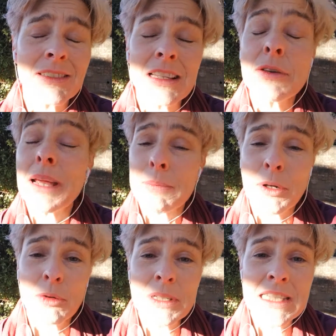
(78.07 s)
the way he
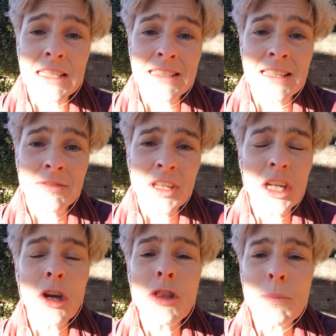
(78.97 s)
put it was this:
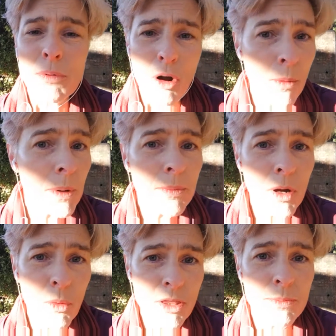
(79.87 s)
you know, the
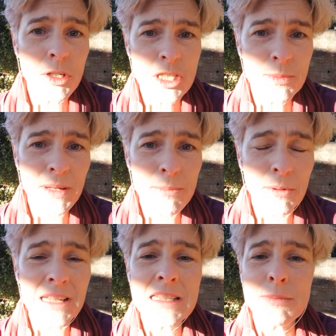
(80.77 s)
problem with most
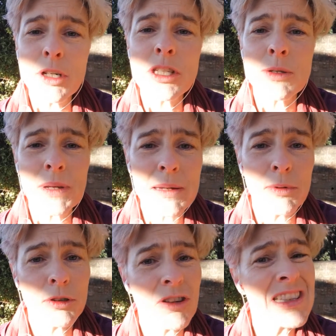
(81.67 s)
people is most
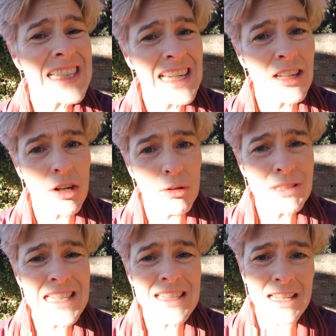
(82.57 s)
people don't set
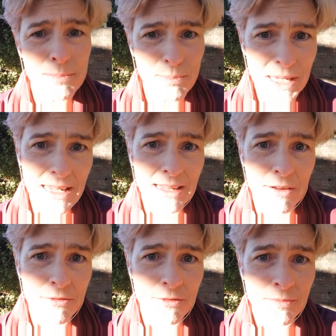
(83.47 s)
goals that are big
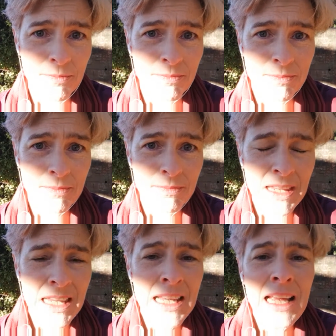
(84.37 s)
enough.
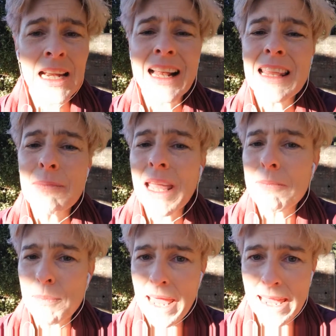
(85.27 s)
Now let me
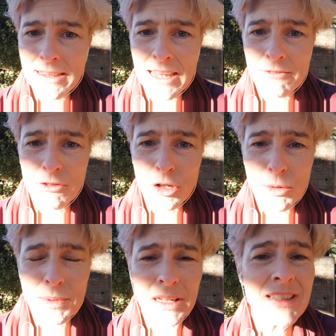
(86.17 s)
unpack that for
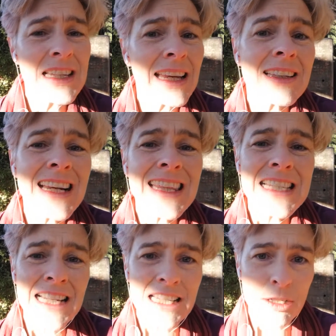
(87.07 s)
you a bit, because actually
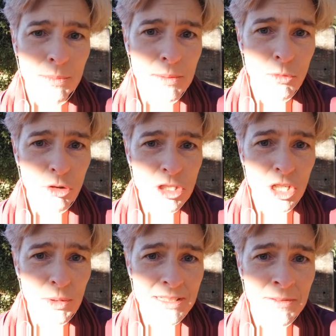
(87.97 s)
there's a little bit more
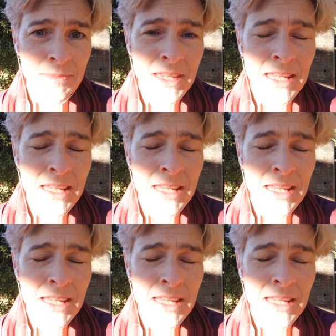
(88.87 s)
to it.